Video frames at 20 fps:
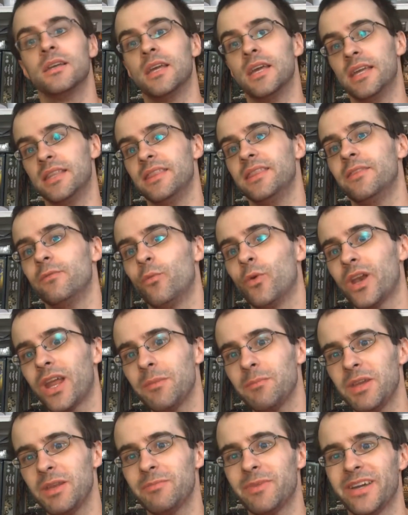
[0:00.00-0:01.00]
And what
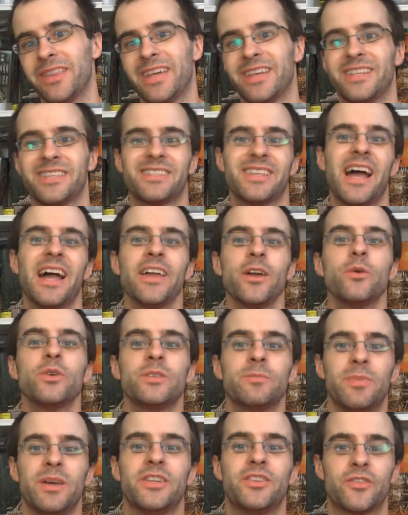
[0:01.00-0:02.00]
I mean by that is I
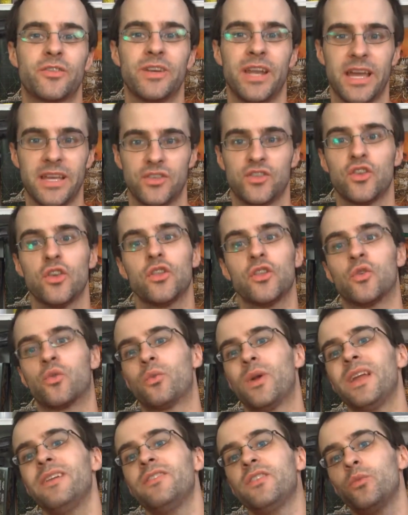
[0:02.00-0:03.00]
always picture it as the
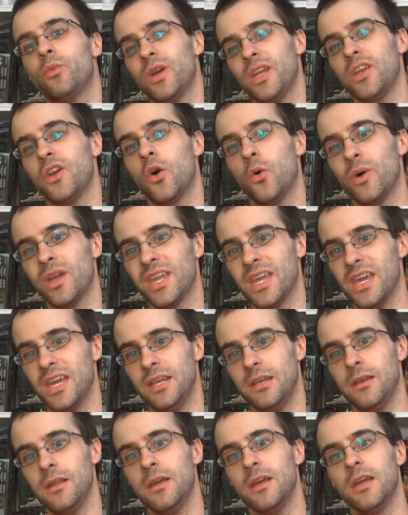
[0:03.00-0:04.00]
Raven Wing going
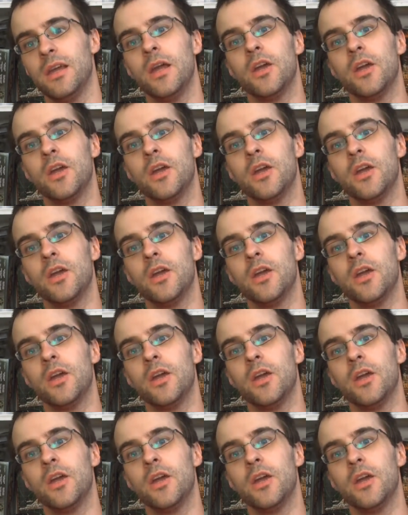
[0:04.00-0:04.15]
in,